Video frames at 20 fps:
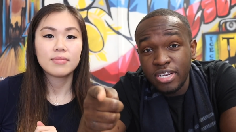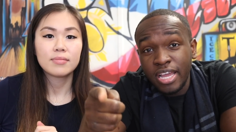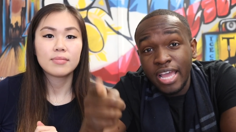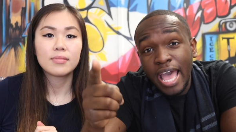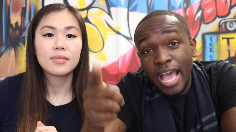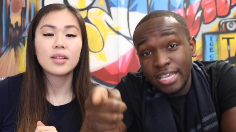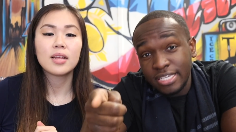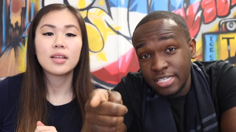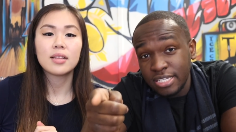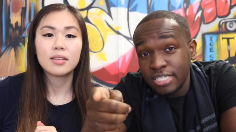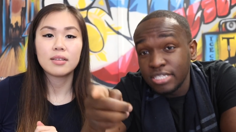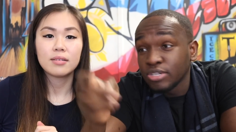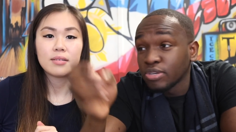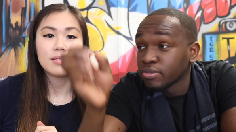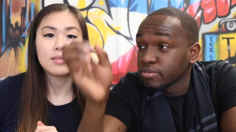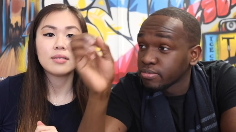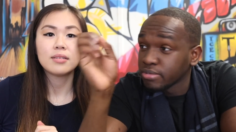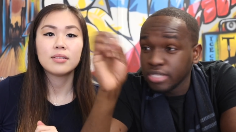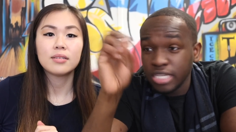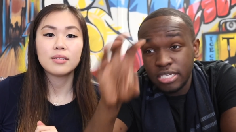Speaker 1: now. Actually,
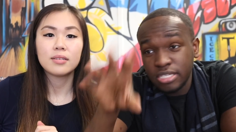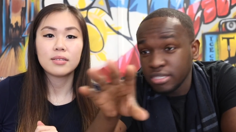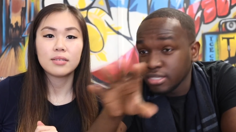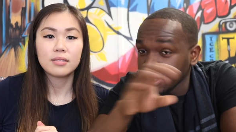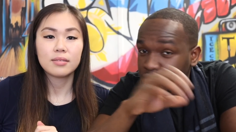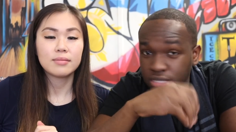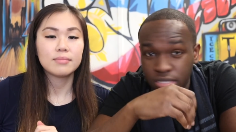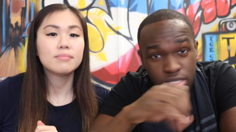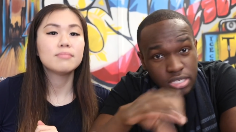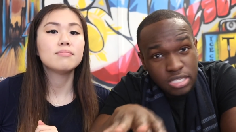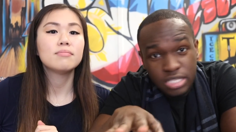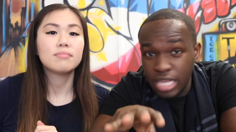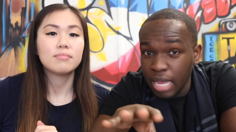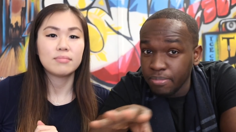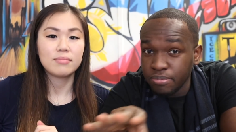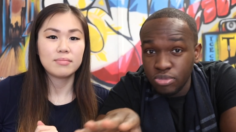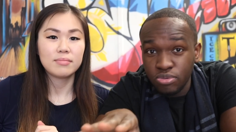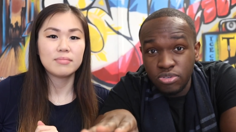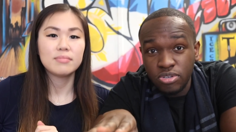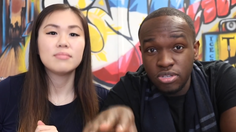go just
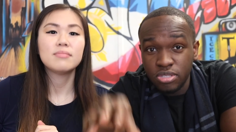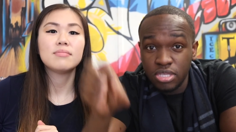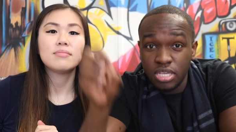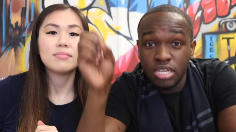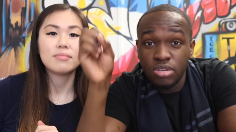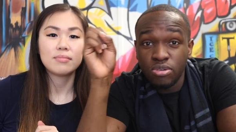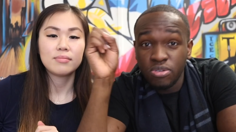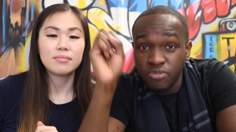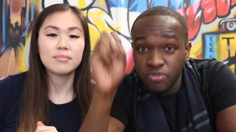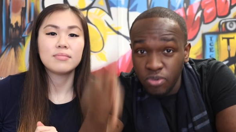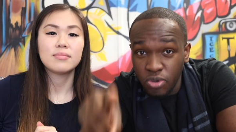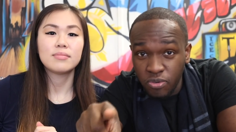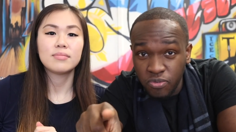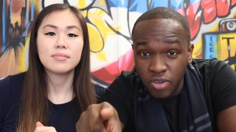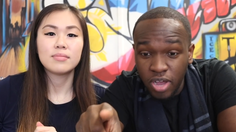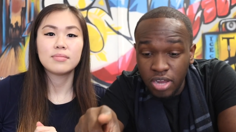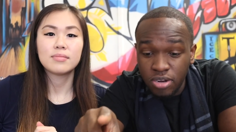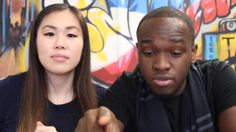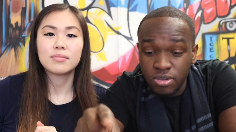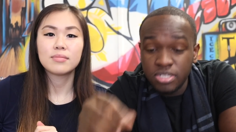stop doing your thing. Go
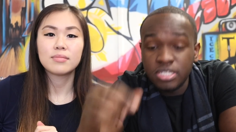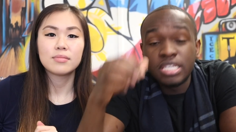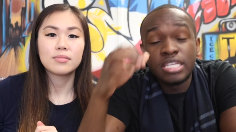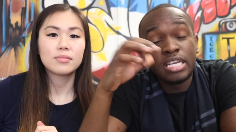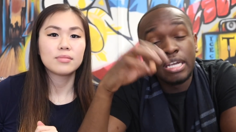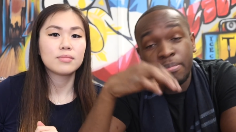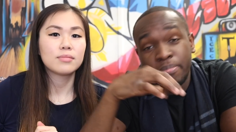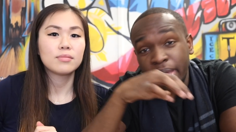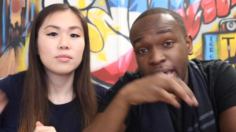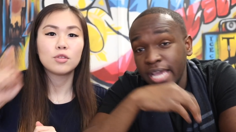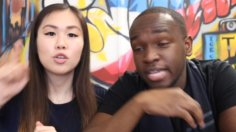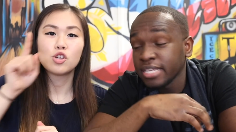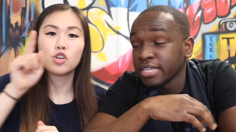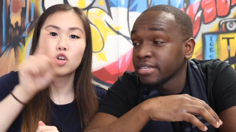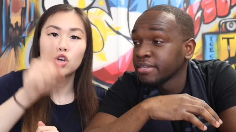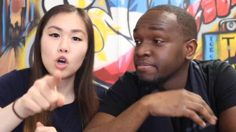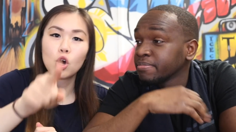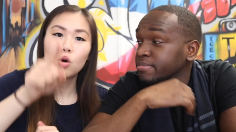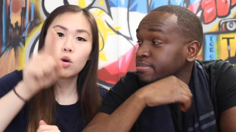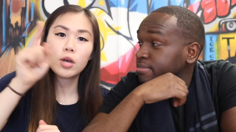follow us and come
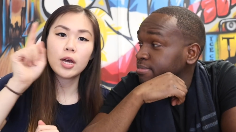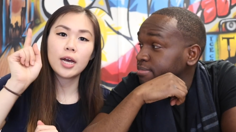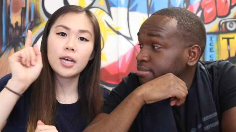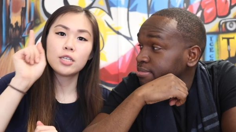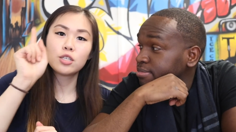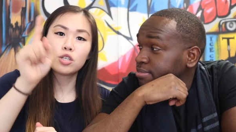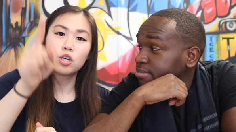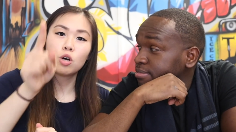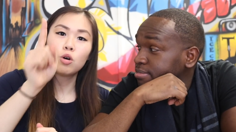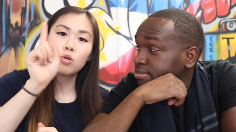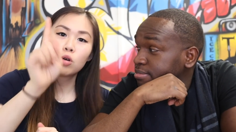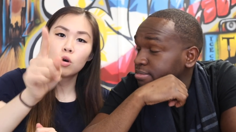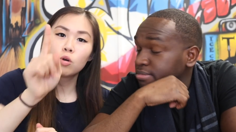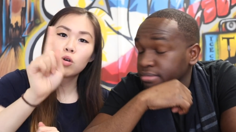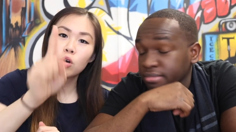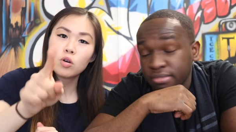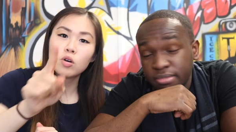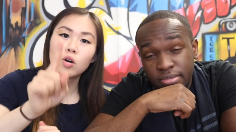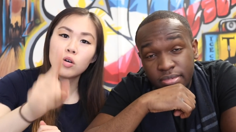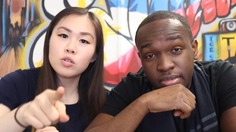back.
Speaker 2: Go, you guys. Go,
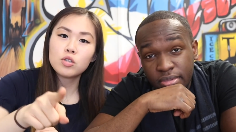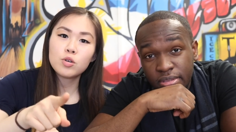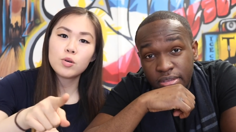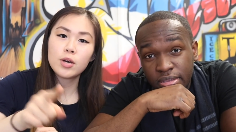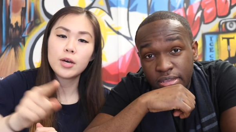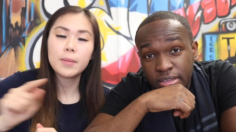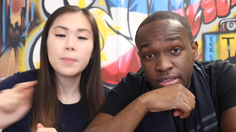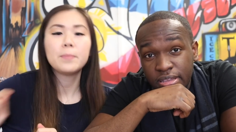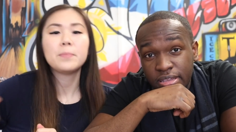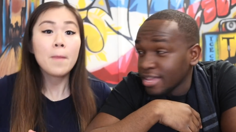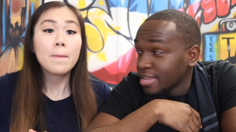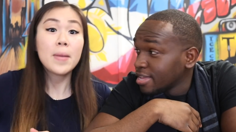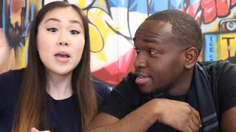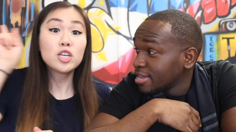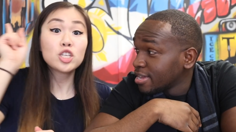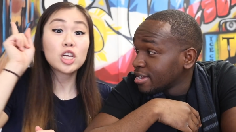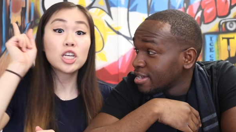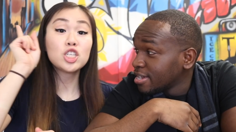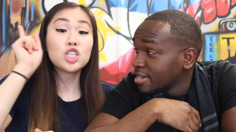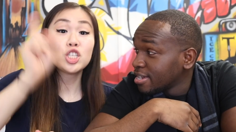go, go, go. Do it.
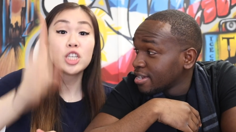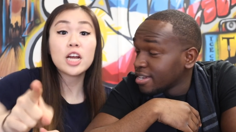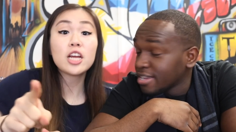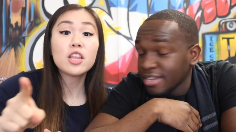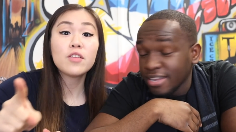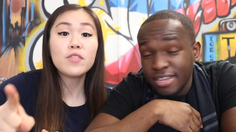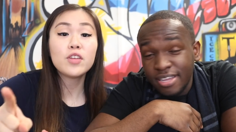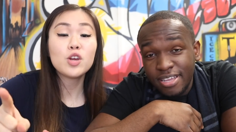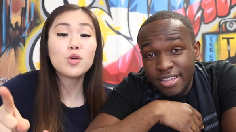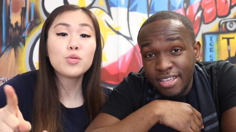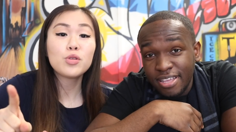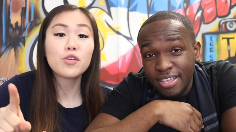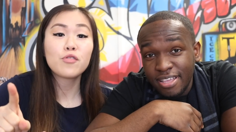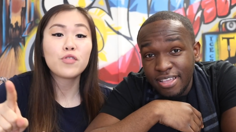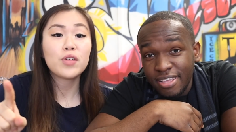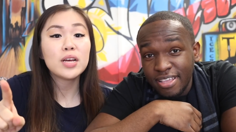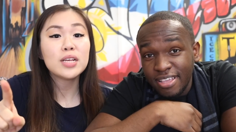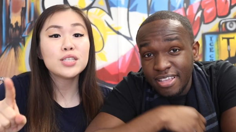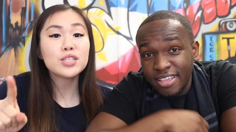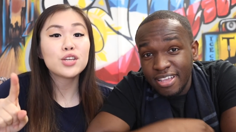Make sure to share the video with
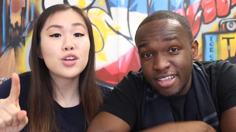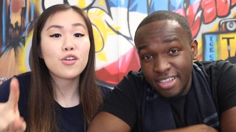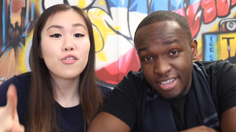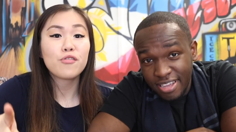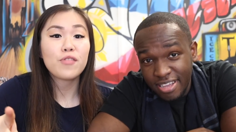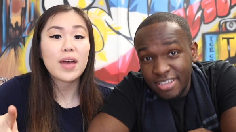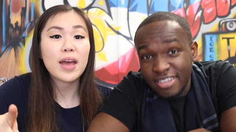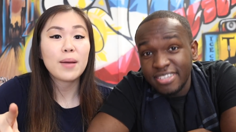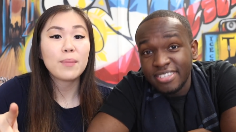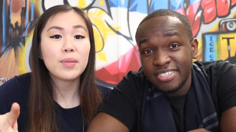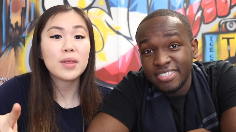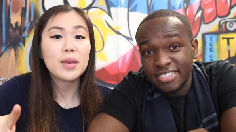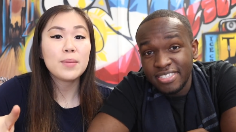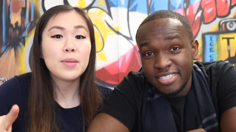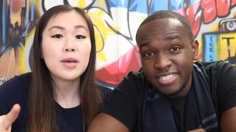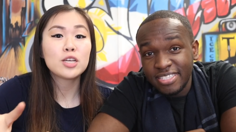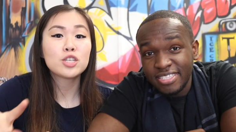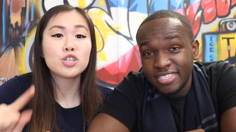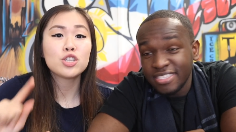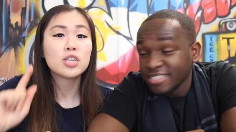your friends and uh-huh. your
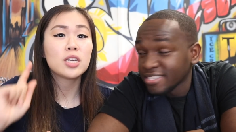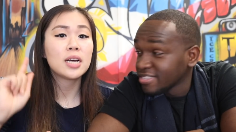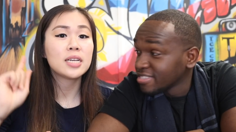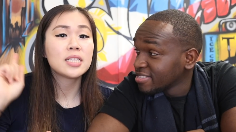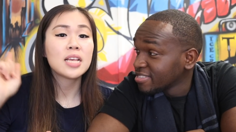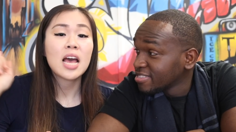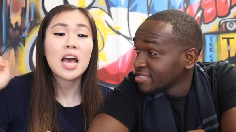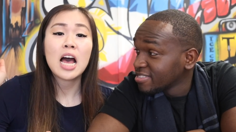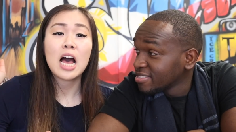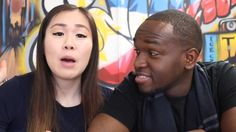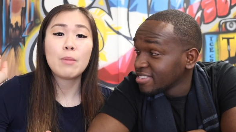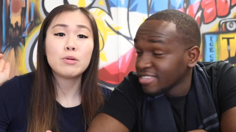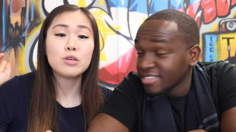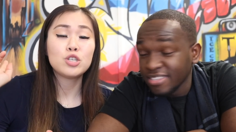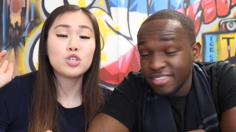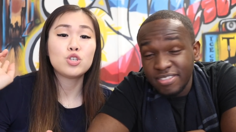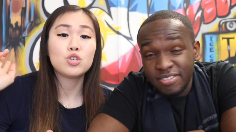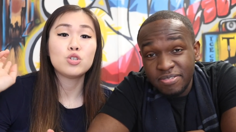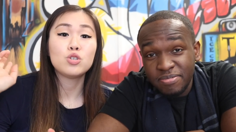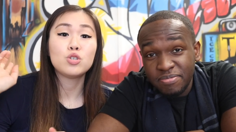family. Make sure you guys help us